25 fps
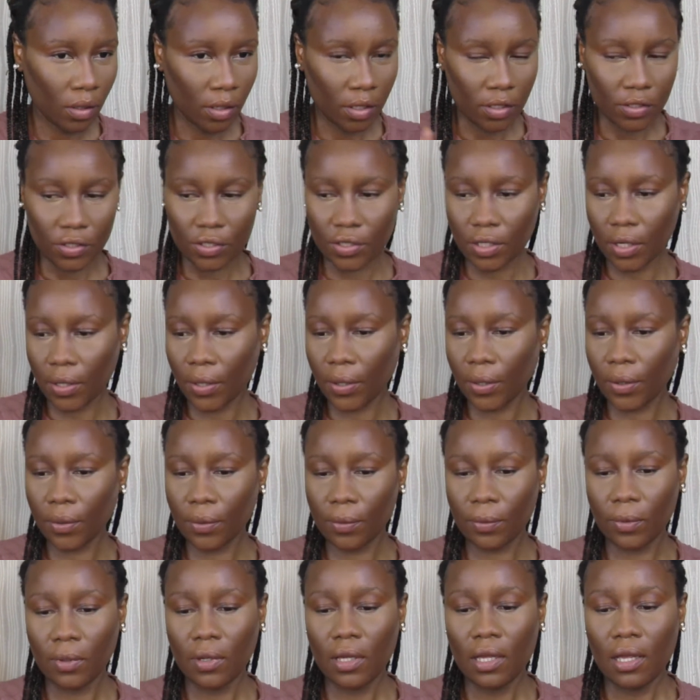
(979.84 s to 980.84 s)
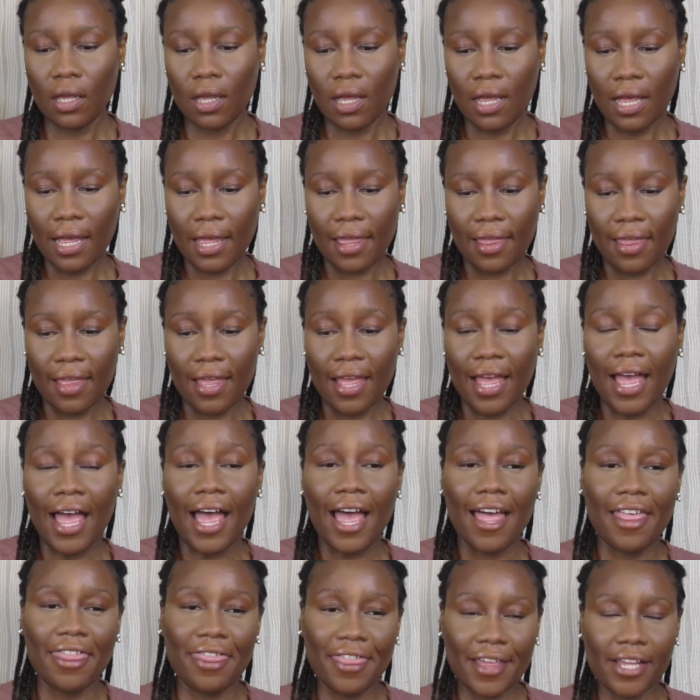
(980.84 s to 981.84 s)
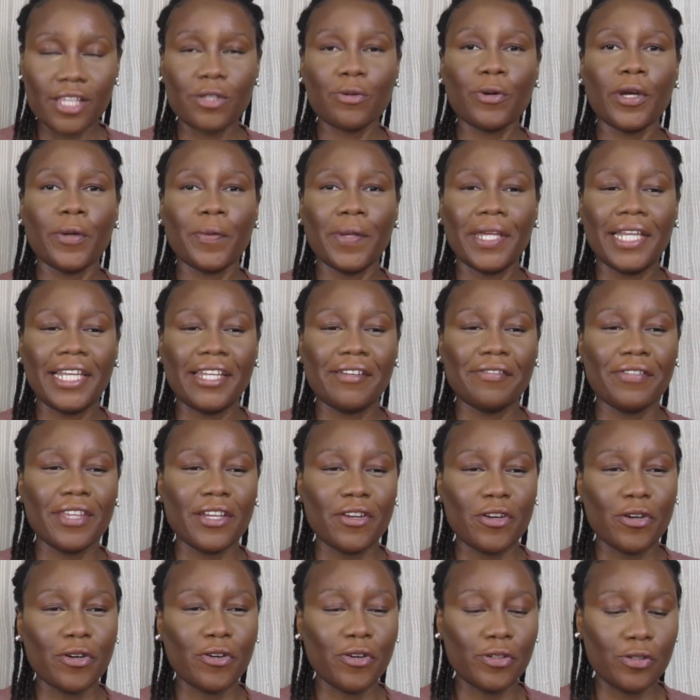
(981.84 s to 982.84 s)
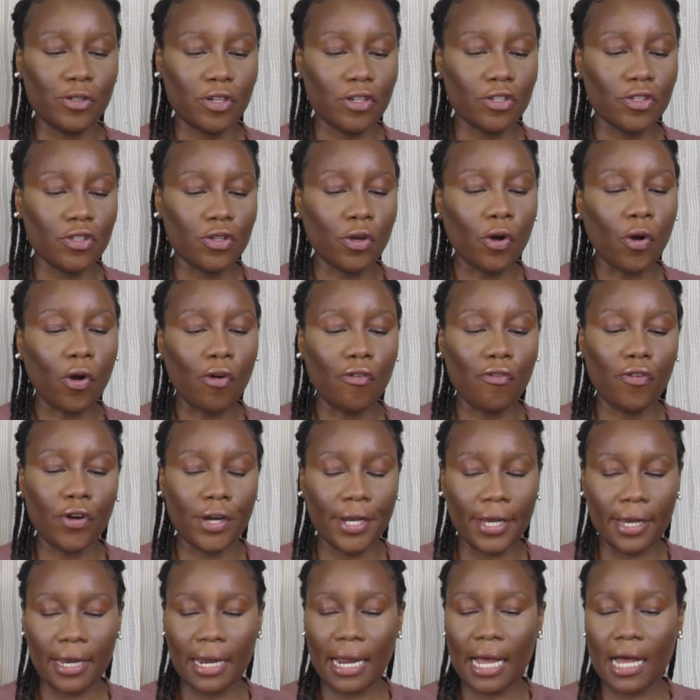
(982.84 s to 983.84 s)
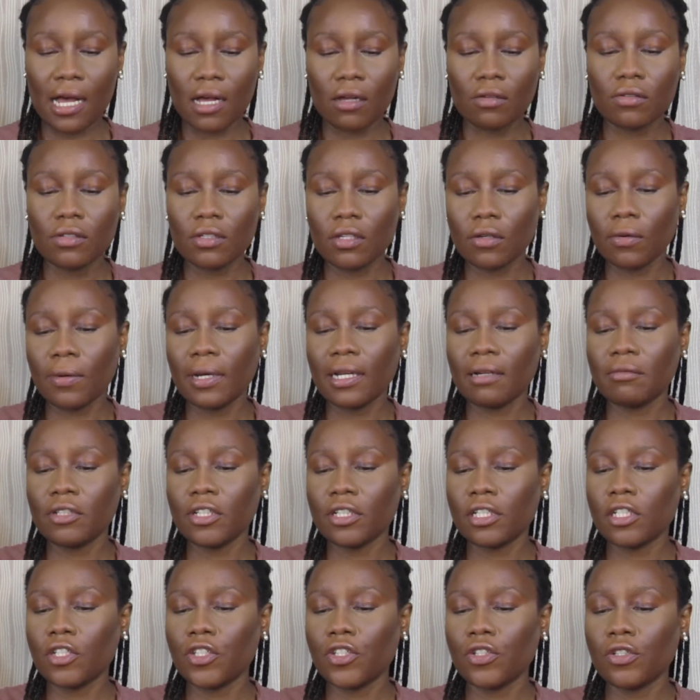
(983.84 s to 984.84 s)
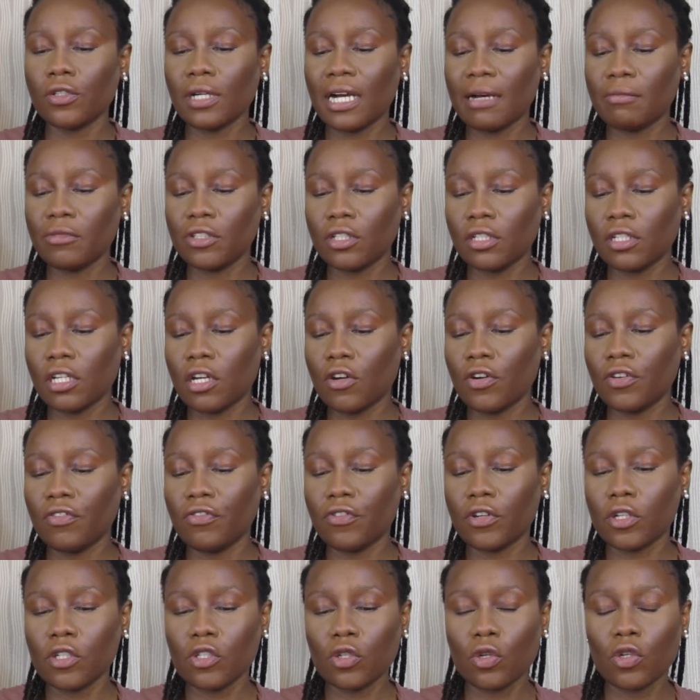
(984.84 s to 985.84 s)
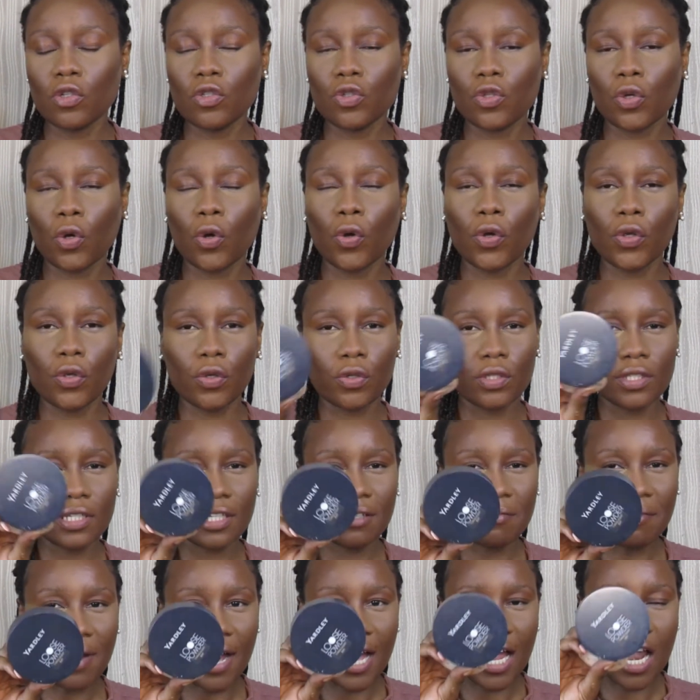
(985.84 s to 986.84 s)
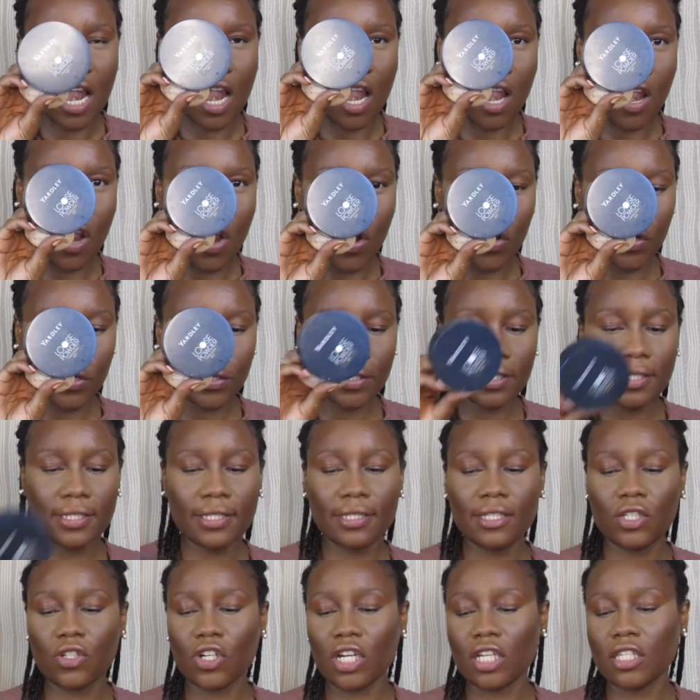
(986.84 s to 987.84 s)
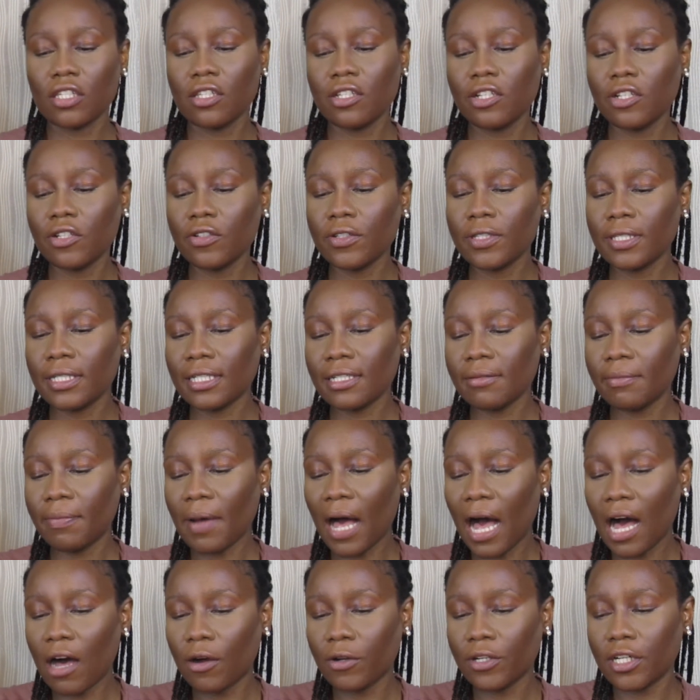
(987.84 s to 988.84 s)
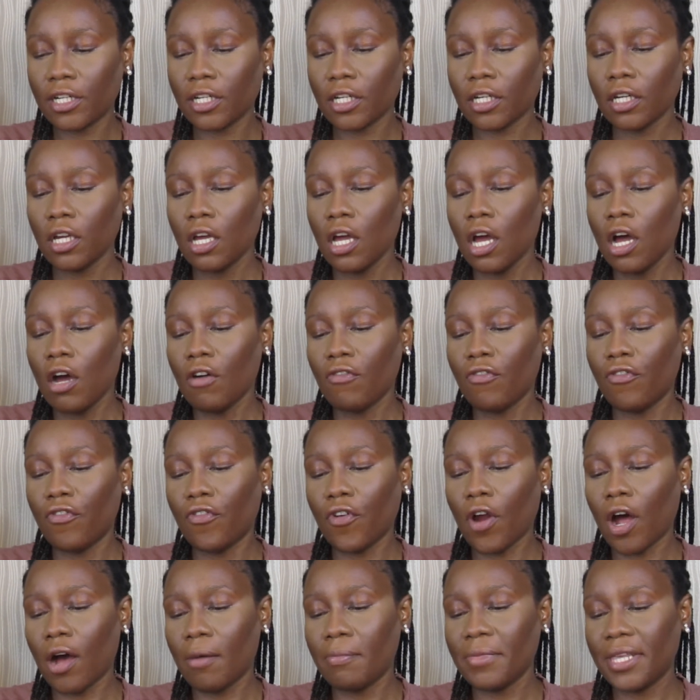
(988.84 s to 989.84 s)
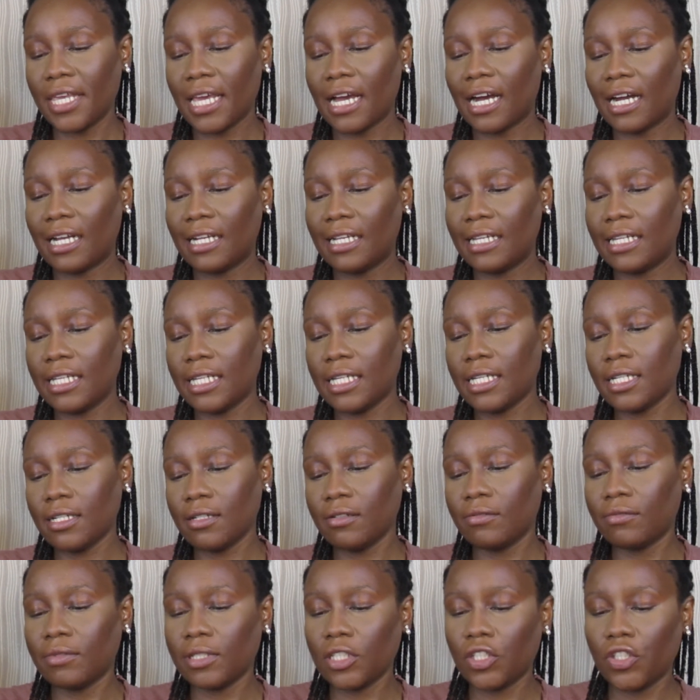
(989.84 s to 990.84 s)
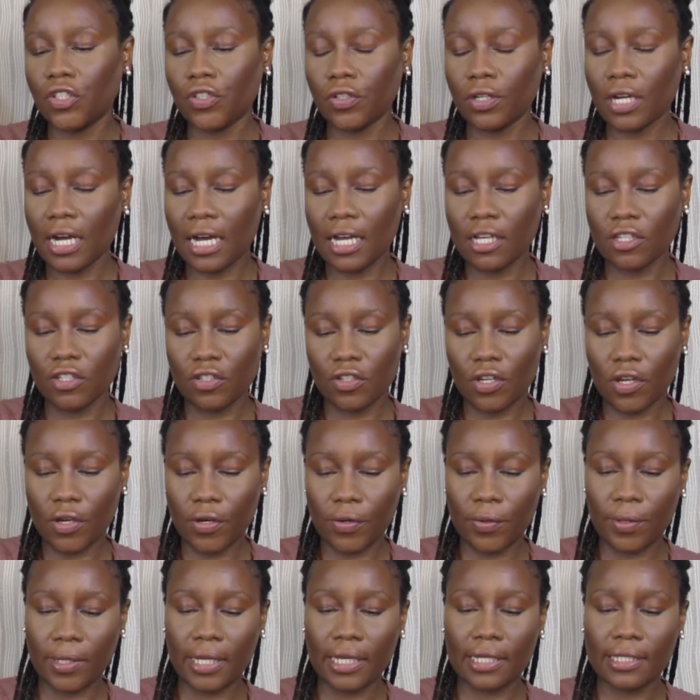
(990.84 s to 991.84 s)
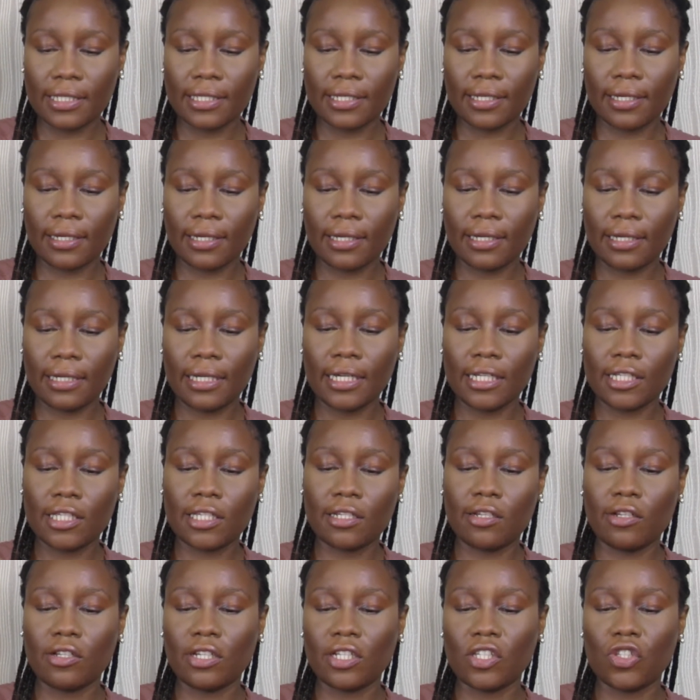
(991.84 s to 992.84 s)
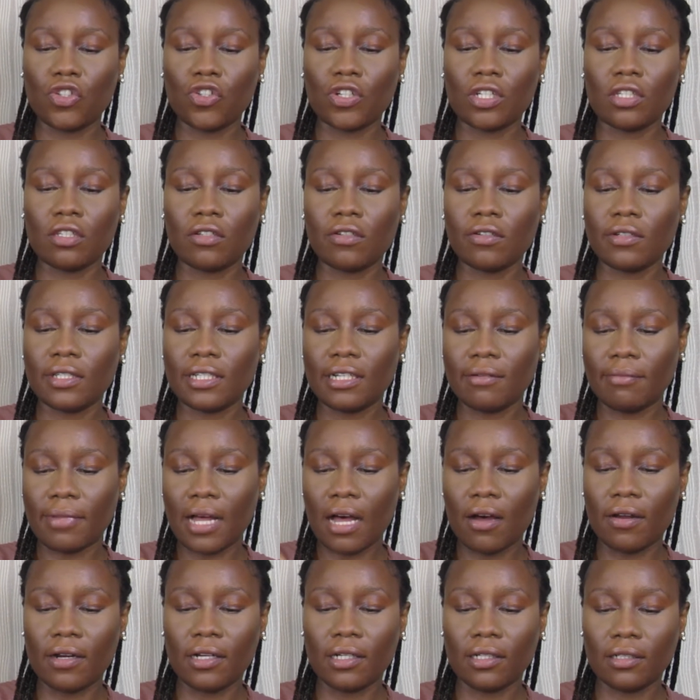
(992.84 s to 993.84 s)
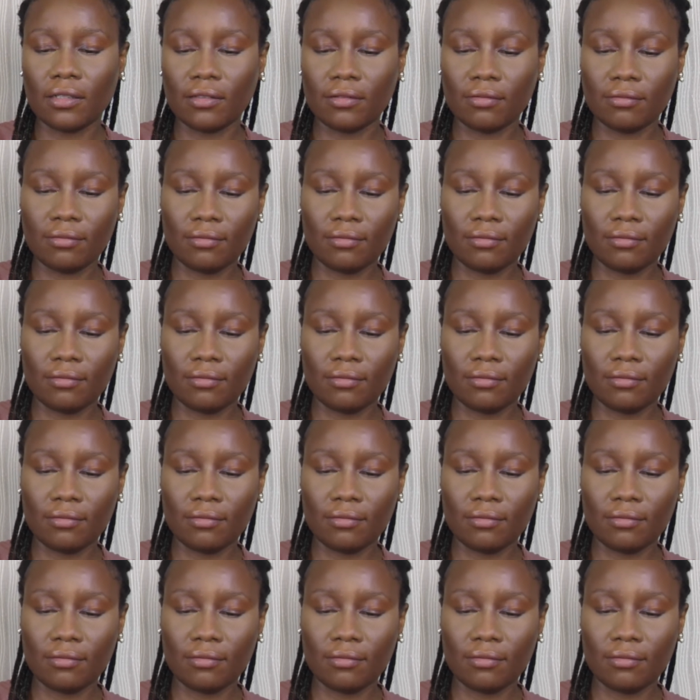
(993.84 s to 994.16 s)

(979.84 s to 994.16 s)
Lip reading: So that's where we leave the nose contour for now. So what I'm gonna do, I'm gonna reverse contour using my loose translucent powder from Yardley, which you guys know it's translucent powder.